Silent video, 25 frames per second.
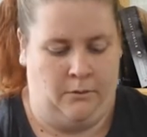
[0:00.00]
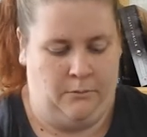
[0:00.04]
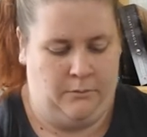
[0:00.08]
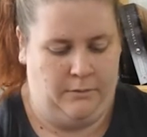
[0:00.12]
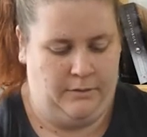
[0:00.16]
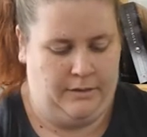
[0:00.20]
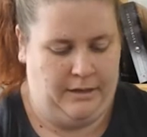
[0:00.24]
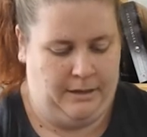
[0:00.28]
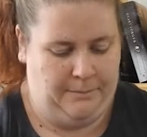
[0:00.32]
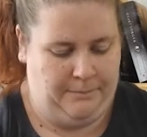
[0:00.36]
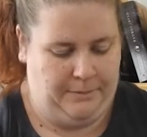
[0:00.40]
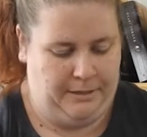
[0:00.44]

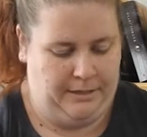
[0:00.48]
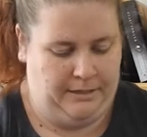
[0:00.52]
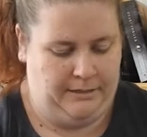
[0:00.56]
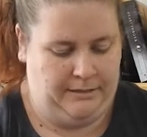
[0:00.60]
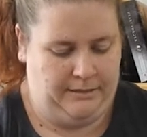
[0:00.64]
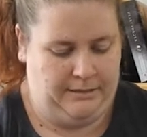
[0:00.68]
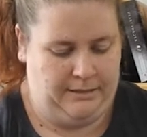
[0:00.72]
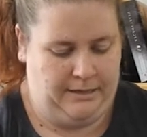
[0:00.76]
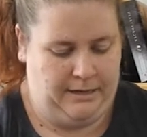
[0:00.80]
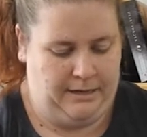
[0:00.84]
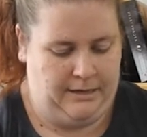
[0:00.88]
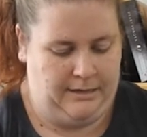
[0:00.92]
with that being
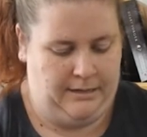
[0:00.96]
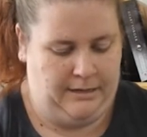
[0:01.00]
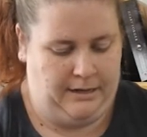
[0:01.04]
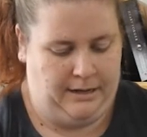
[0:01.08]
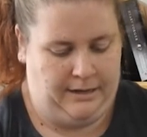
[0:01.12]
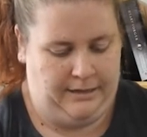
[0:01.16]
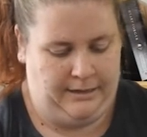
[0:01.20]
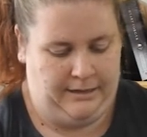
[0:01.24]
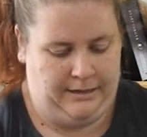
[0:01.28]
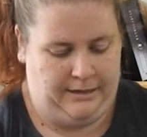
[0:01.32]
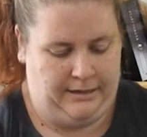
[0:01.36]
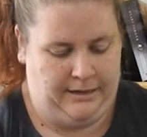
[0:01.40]
said,
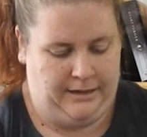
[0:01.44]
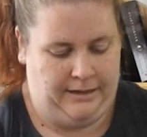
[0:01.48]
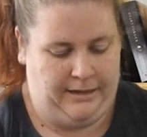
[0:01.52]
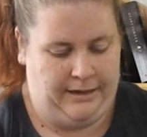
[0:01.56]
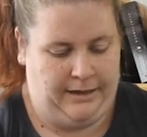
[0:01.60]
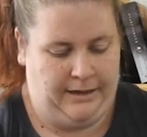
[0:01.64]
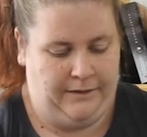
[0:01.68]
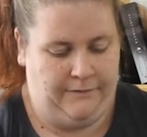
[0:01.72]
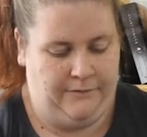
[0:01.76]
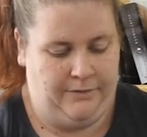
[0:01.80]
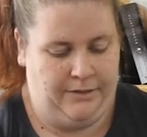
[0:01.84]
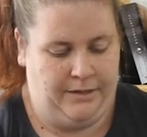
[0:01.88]
I think I
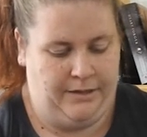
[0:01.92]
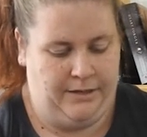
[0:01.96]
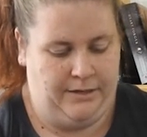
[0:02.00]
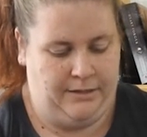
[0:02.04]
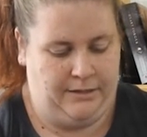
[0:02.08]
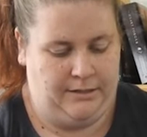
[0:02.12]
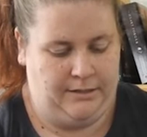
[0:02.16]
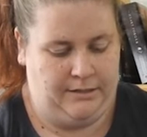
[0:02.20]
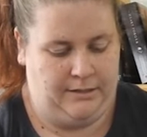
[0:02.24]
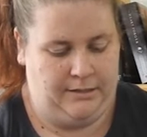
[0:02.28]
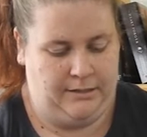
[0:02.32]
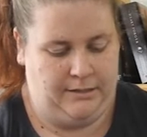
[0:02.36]
gave
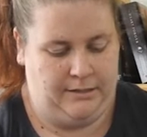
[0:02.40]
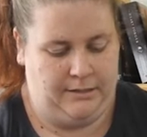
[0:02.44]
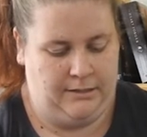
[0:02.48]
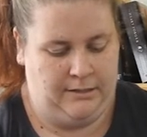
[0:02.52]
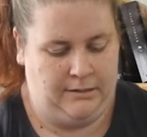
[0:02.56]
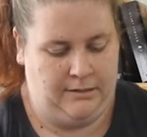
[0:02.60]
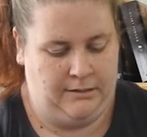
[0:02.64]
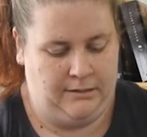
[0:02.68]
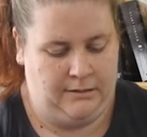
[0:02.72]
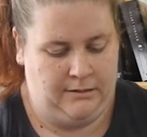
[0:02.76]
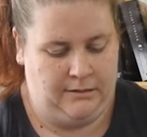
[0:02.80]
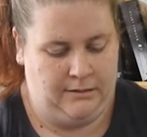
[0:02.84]
this
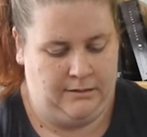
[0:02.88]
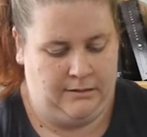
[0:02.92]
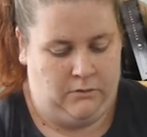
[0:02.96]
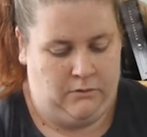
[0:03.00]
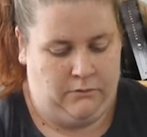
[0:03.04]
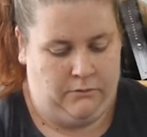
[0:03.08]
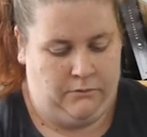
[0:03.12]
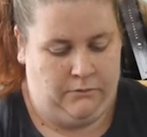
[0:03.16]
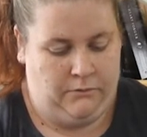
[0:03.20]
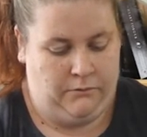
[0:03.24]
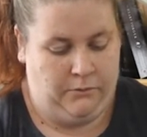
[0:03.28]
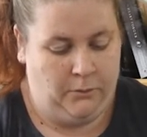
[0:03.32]

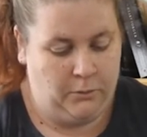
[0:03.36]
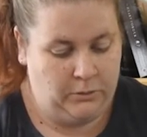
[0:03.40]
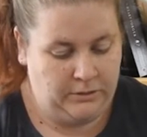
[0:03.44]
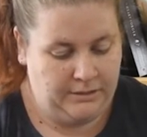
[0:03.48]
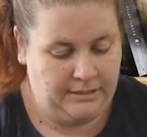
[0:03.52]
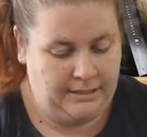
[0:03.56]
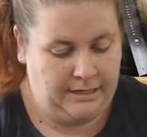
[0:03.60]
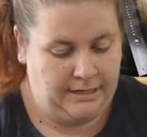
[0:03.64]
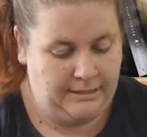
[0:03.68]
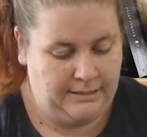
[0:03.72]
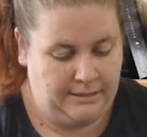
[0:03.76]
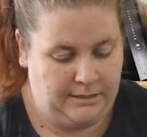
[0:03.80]
4
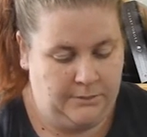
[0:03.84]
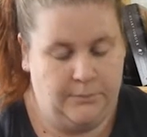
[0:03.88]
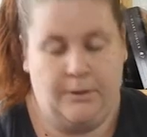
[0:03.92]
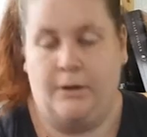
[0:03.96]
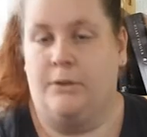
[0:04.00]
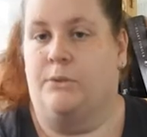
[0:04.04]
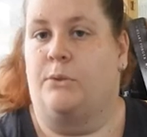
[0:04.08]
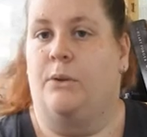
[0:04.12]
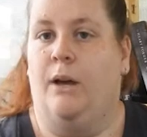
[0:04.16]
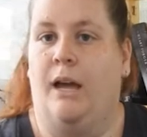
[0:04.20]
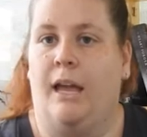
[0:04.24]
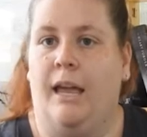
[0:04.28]
stars as
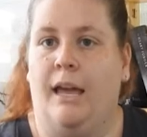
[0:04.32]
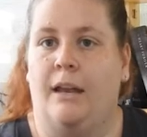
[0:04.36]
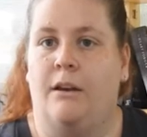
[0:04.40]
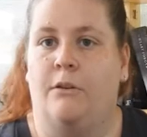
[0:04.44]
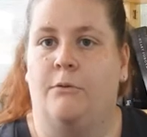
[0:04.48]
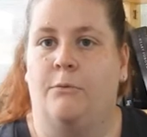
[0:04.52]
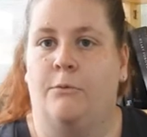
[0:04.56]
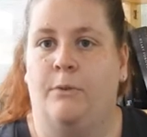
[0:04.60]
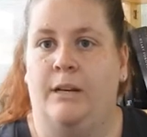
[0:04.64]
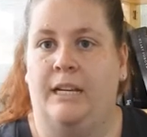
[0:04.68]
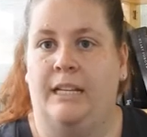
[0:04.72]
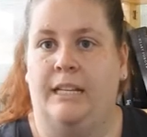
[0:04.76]
well. So I had
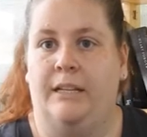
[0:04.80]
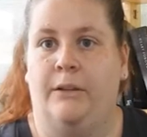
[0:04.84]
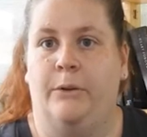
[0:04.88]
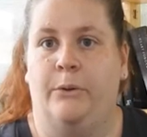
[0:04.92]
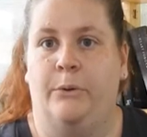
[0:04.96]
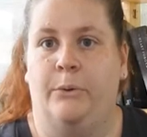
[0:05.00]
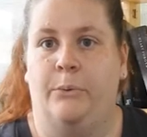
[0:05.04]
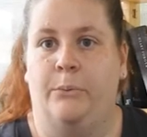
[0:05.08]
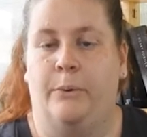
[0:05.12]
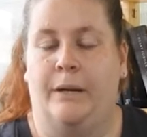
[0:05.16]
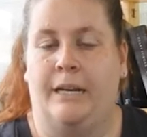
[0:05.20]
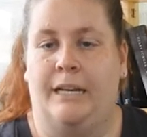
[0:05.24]
a really
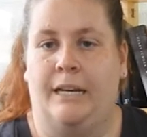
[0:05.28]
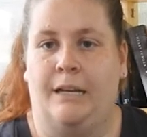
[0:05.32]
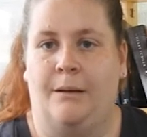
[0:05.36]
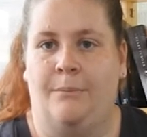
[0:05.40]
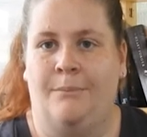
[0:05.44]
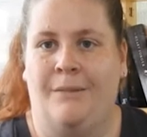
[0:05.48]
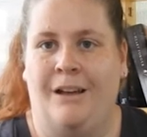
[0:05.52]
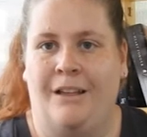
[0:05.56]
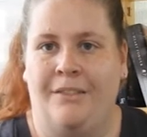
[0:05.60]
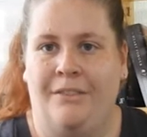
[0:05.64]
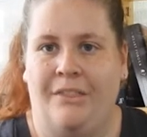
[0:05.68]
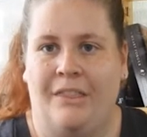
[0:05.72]
good
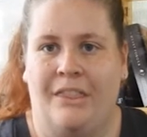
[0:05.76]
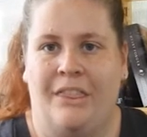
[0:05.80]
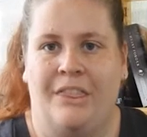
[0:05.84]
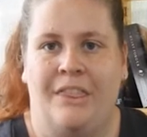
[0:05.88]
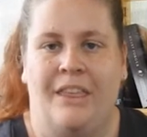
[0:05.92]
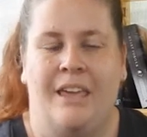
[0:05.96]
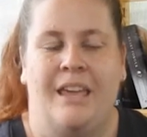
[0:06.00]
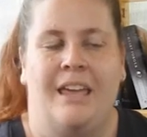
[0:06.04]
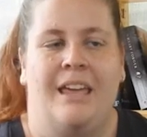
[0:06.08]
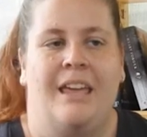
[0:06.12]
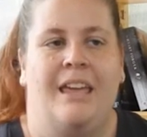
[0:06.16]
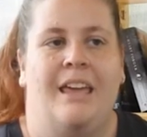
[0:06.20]
reading month
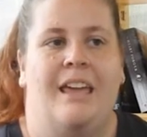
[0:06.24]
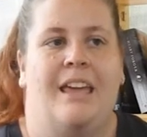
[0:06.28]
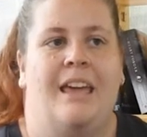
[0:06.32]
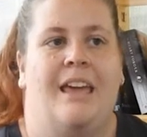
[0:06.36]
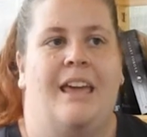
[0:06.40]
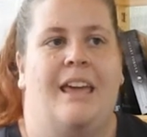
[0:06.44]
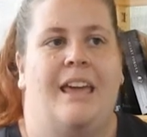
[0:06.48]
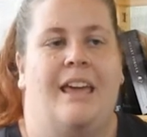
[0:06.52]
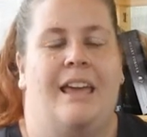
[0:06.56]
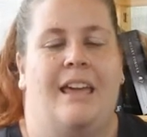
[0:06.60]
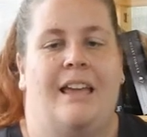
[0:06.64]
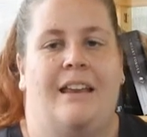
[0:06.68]

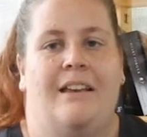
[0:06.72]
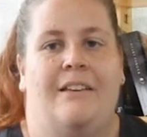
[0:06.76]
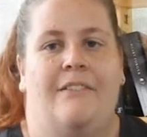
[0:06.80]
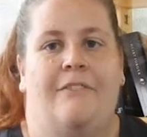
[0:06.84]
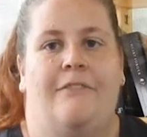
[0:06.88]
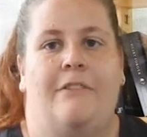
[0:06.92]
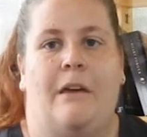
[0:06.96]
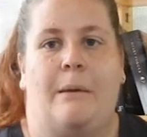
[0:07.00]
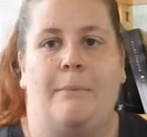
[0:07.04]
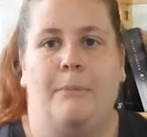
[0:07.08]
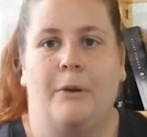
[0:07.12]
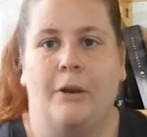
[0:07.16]
in
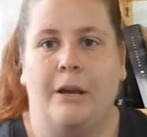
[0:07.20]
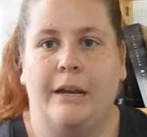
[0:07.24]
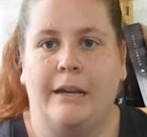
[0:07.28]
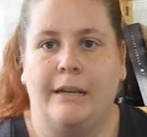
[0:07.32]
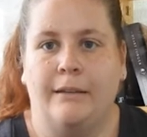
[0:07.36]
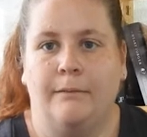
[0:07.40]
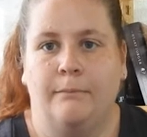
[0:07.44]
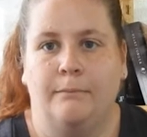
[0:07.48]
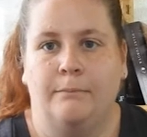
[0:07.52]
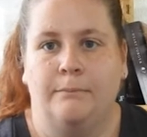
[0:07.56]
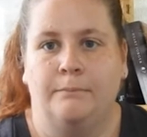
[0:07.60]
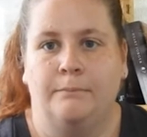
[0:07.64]
February.